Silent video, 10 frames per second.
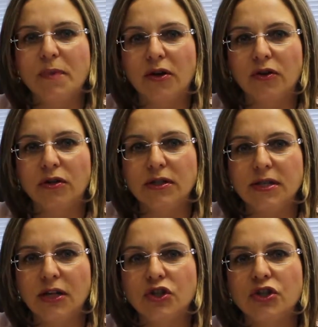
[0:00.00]
medical
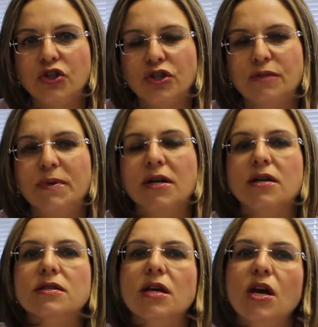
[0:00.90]
attention just
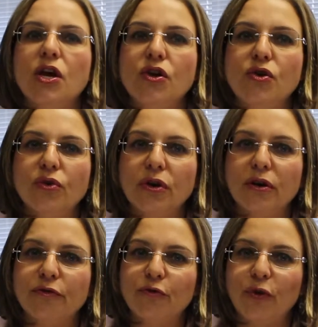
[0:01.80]
because you're
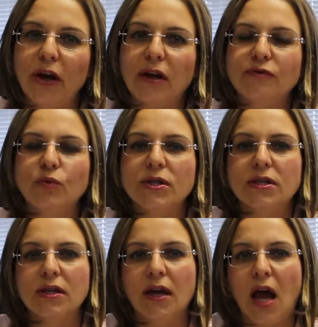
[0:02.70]
afraid of what's
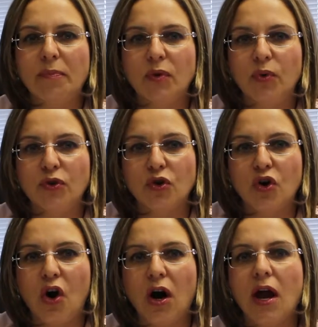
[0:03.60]
going to happen with your
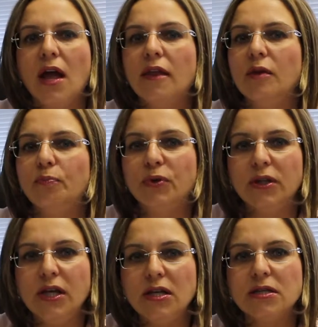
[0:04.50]
car. The
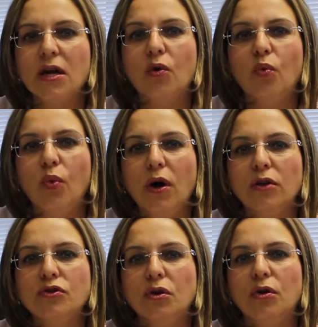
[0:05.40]
police
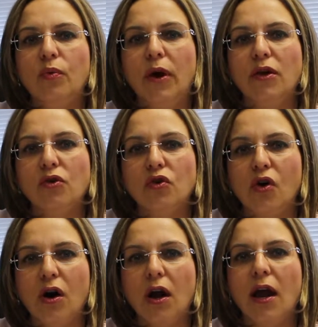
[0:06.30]
will tow away your
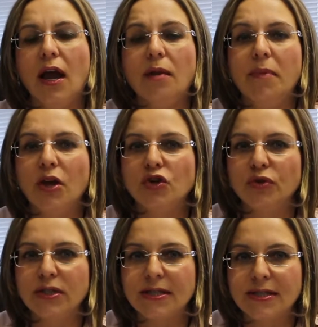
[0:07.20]
car and make
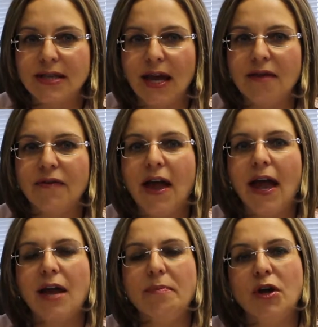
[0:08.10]
sure it's safe,
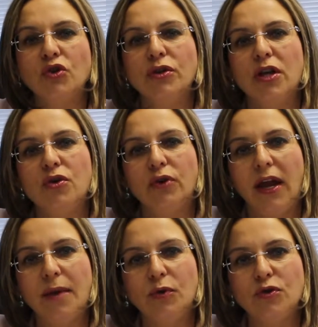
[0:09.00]
and make sure that you're
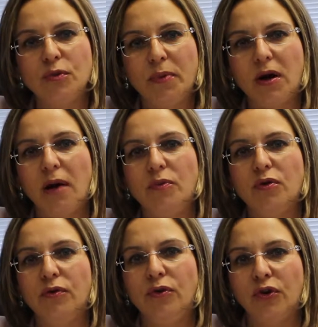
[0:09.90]
able to pick up
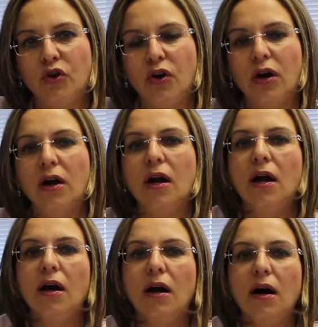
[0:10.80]
your car
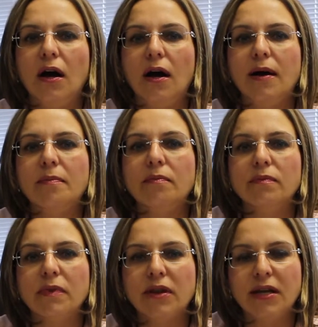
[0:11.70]

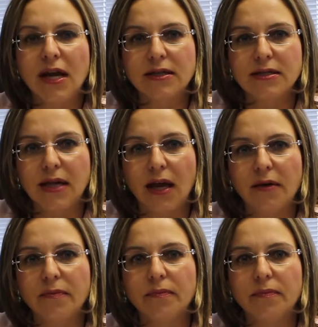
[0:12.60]
the next day.